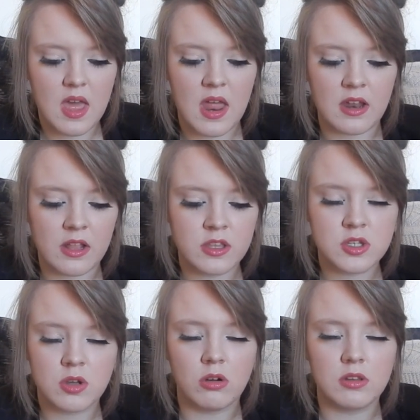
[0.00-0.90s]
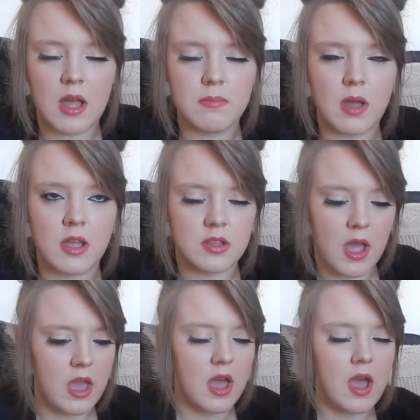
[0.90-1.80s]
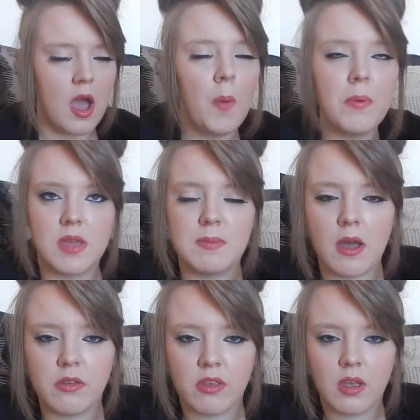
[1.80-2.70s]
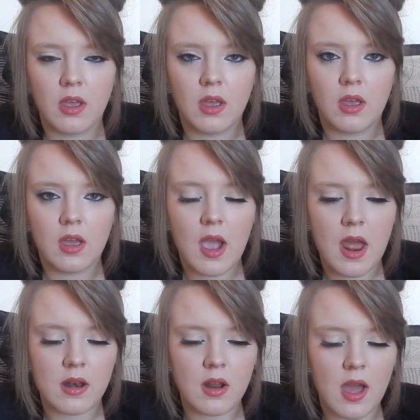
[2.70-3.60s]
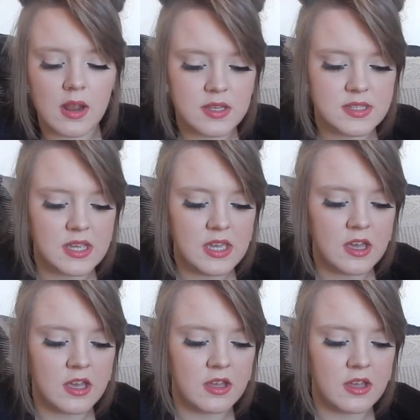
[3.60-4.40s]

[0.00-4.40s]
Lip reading: I scroll down, I open my emails and I see